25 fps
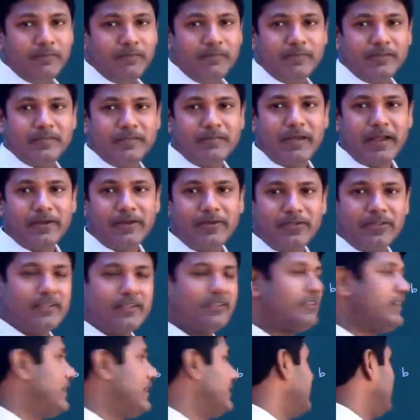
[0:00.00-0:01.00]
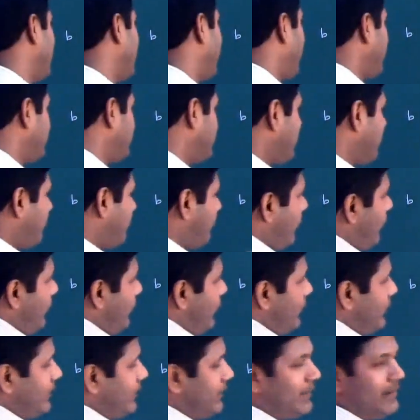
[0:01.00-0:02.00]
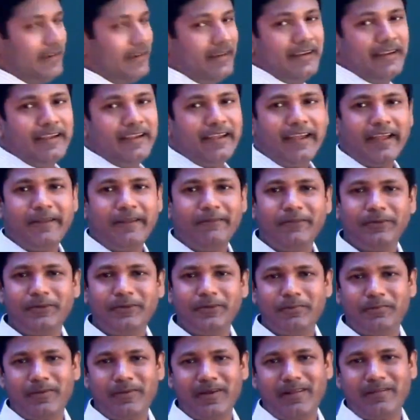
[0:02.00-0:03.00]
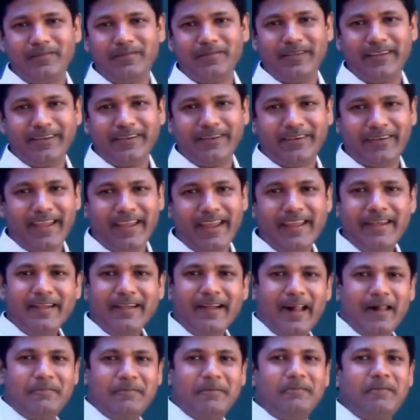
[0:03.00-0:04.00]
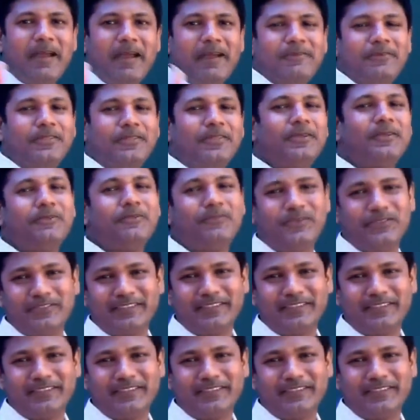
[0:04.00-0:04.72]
Mr. Mac do this? Let's erase the board and we'll do problem D. Okay? I'll be back with you in a few